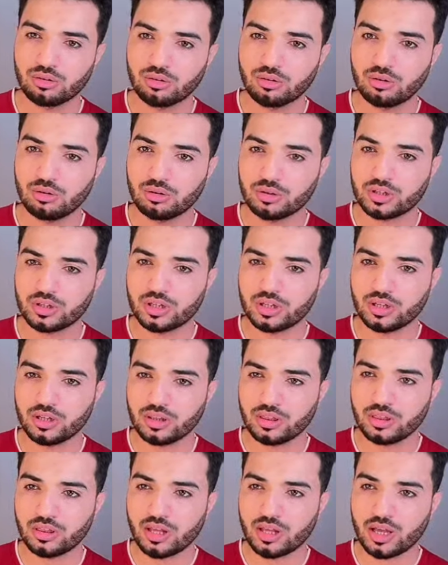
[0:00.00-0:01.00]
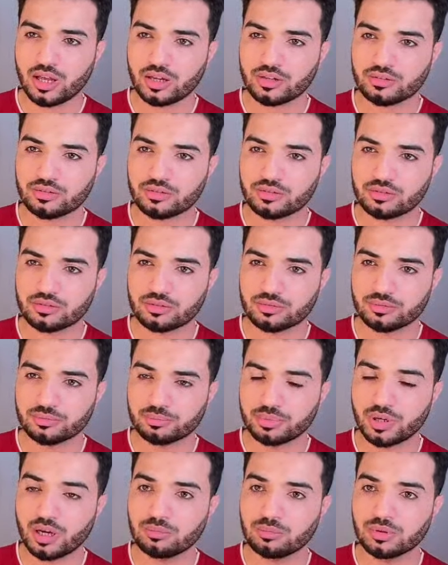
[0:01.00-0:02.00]
Okay, that's
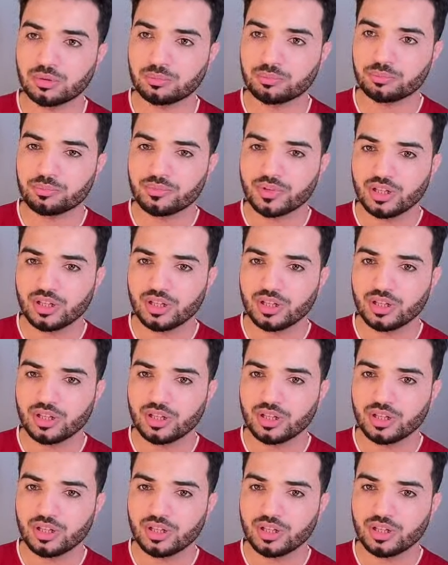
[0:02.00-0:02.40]
problem.